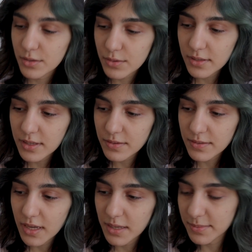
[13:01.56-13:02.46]
You know, a lot of
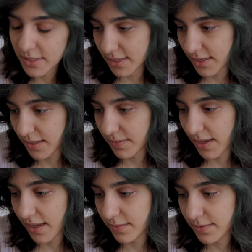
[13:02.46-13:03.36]
times sometimes I think we
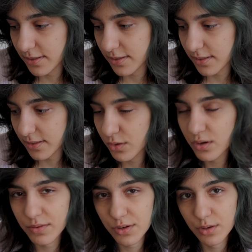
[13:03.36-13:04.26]
have this
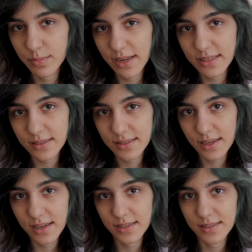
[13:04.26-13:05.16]
over
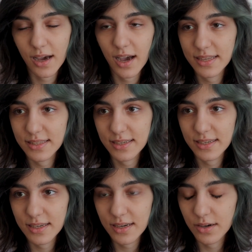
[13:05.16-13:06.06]
romanticized
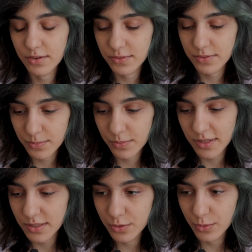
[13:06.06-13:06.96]
idea of
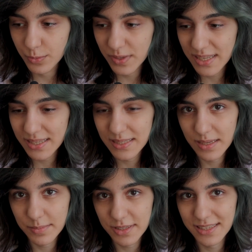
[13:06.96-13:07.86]
what doing
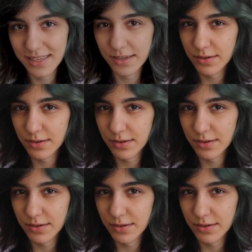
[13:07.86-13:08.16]
something and